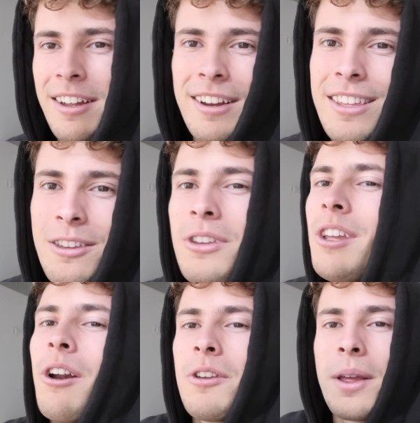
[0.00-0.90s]

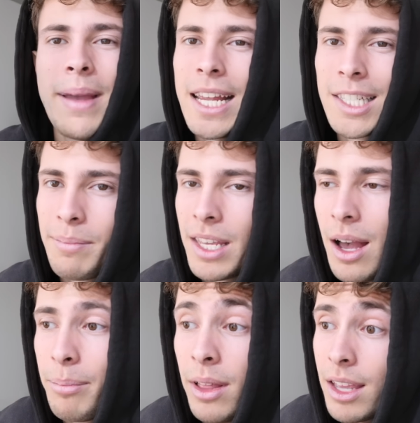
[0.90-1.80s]
you can make something
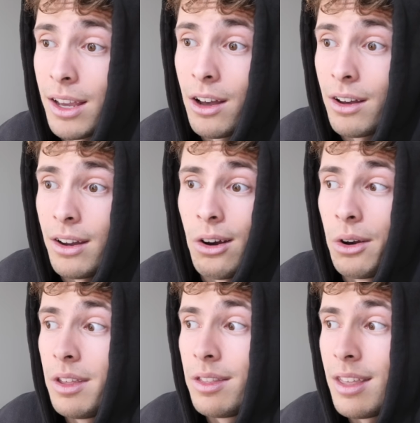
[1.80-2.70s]
up like, oh, I
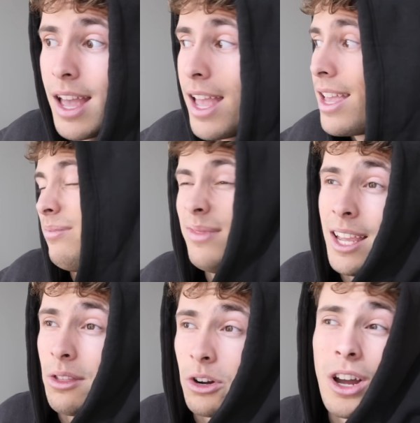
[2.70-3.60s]
heard that they
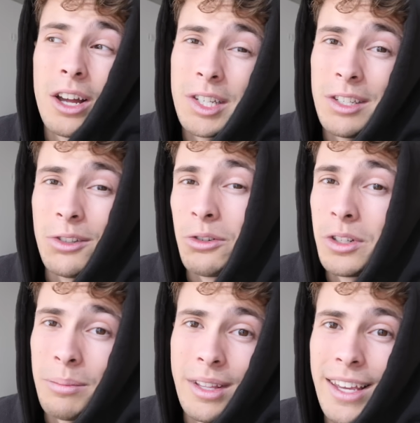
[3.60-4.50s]
date their cousins or
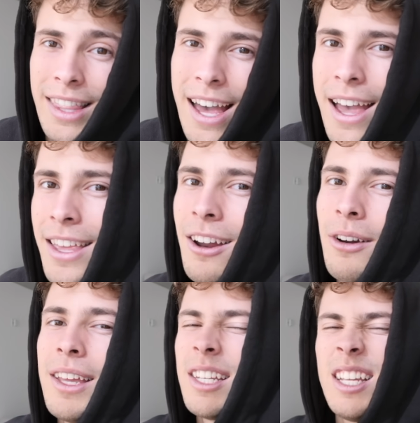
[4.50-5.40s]
something like that.
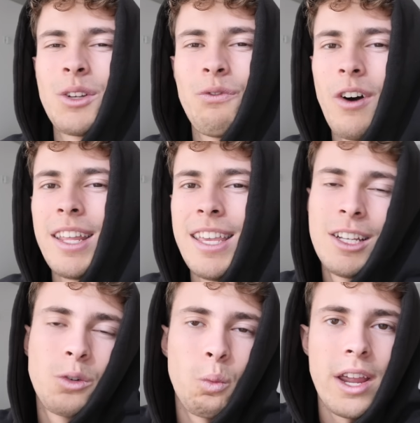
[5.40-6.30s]
It's funny,
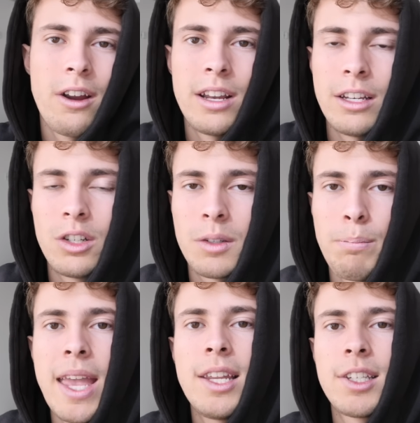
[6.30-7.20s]
it's weird, it just
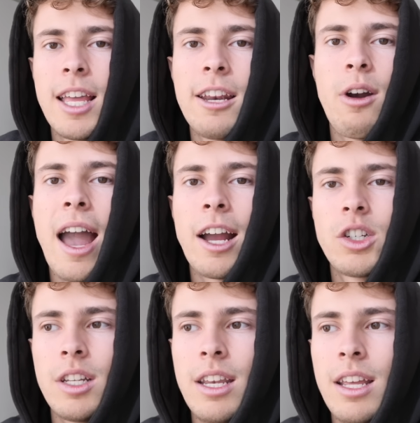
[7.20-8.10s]
makes the
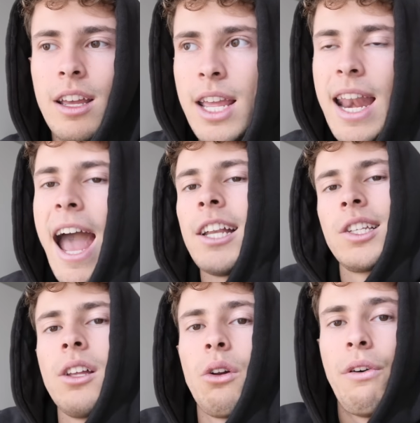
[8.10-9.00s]
interaction, it adds a little